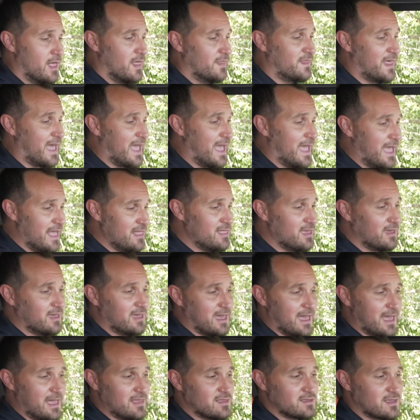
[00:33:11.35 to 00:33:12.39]
that
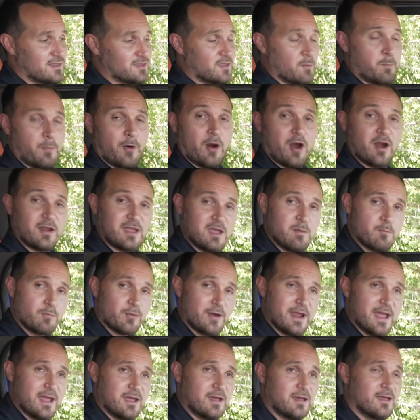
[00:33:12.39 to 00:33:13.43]
indicates that the parking
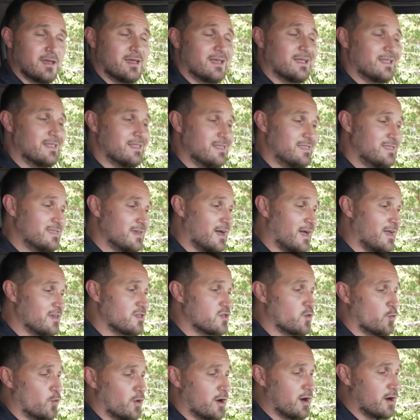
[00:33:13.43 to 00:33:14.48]
brake
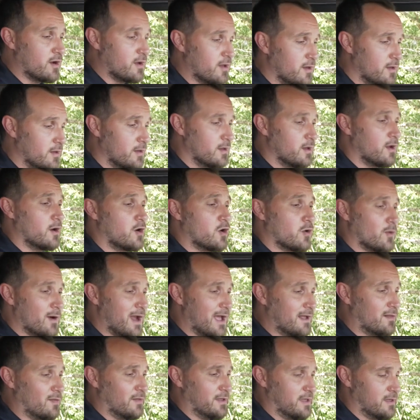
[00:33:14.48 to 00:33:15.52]
does work
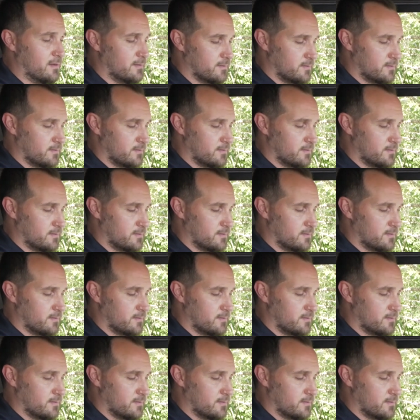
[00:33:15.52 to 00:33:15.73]
correctly.